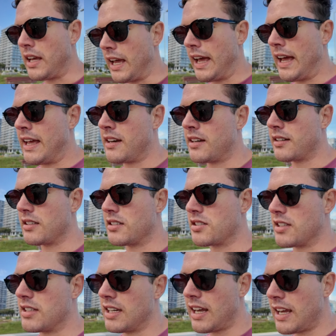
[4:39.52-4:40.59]
And
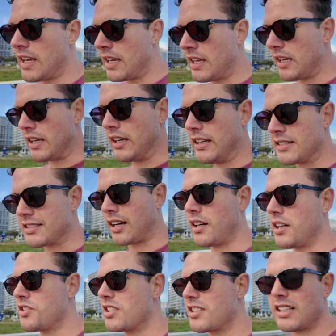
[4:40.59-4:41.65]
today is
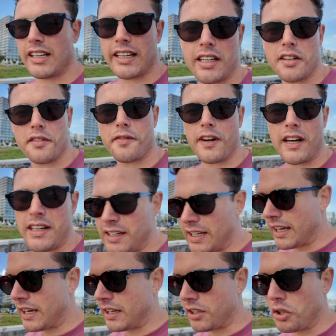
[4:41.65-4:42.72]
kind of just like a fun
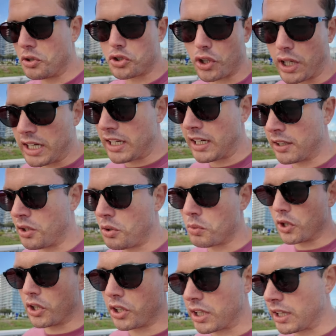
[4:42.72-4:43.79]
day, no training, no
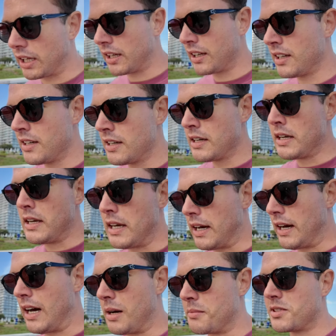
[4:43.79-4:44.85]
working.
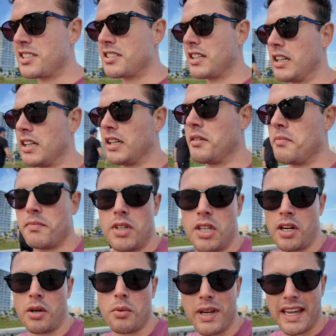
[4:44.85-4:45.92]
I'm just gonna, you
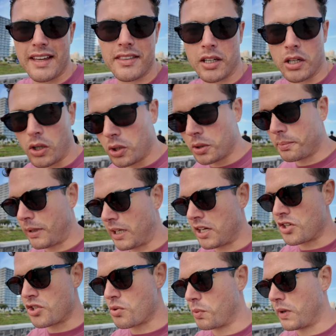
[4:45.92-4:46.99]
know, we had the cold
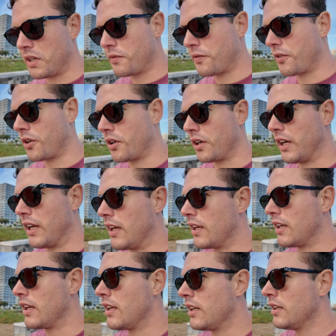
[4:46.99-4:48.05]
plunge, went for
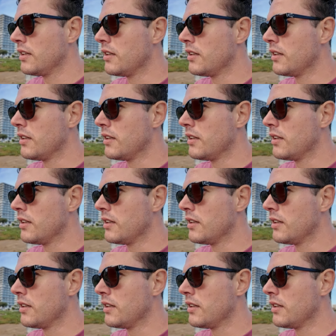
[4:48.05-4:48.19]
a